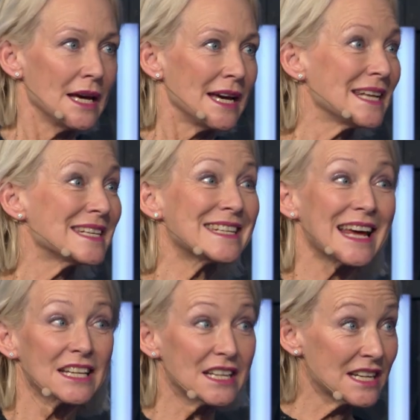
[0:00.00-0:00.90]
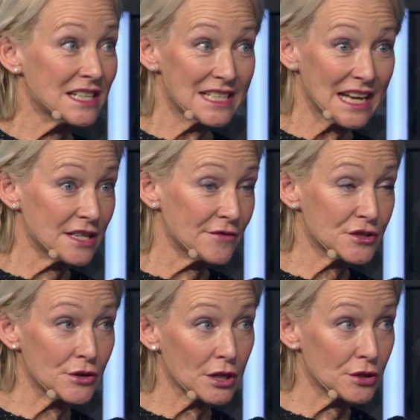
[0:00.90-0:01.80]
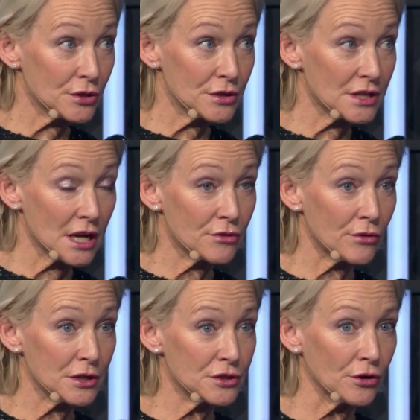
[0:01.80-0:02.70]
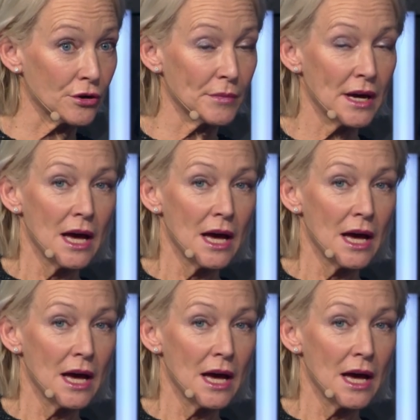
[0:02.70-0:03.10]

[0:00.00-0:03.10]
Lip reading: incentive structures across Europe?